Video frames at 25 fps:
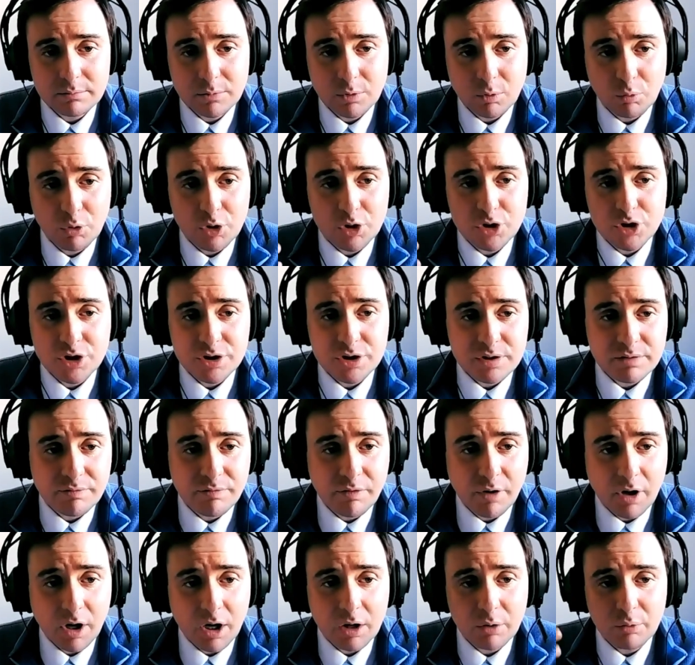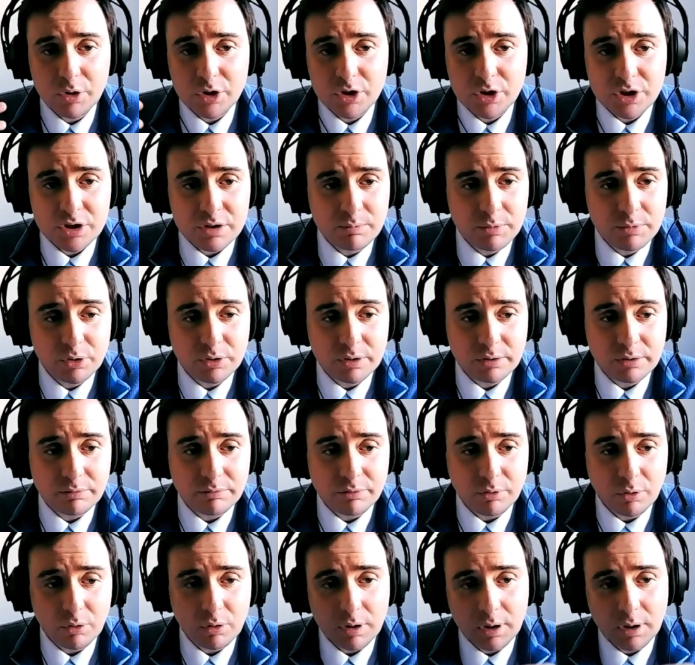which is far, which is
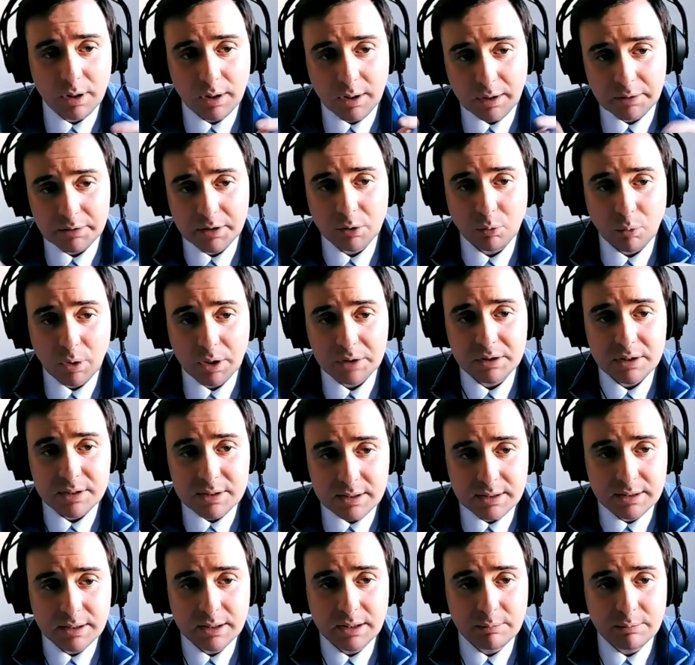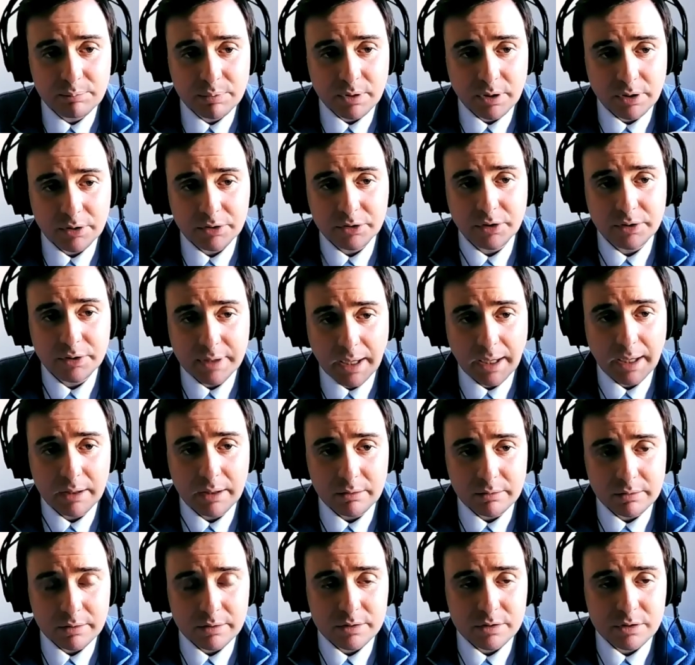beautiful, than what is deep on the
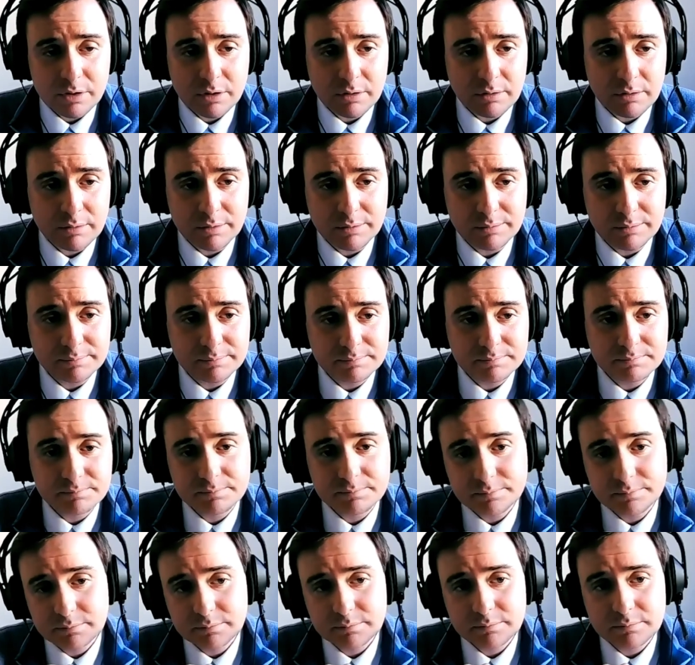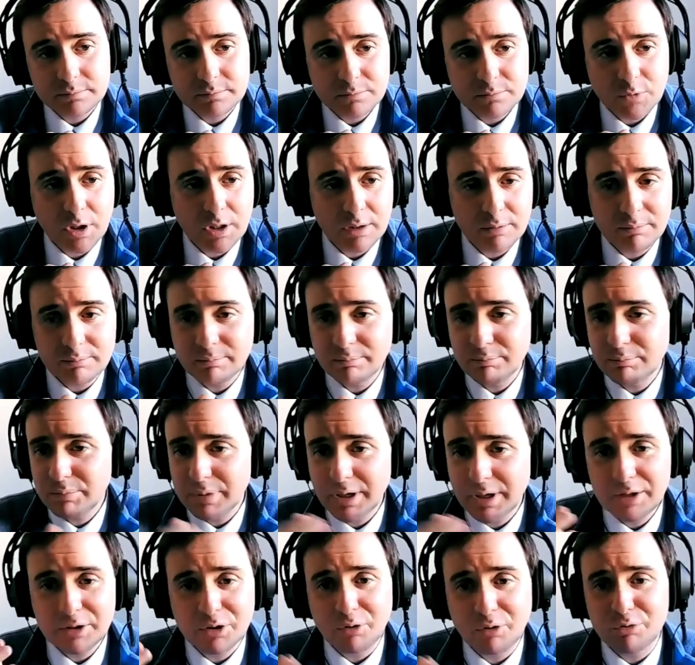down. So, well,
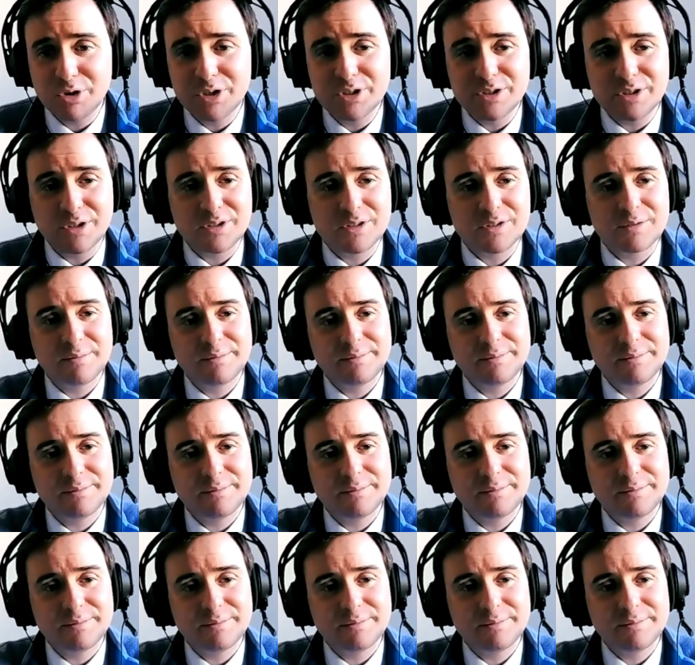plenty of reasons.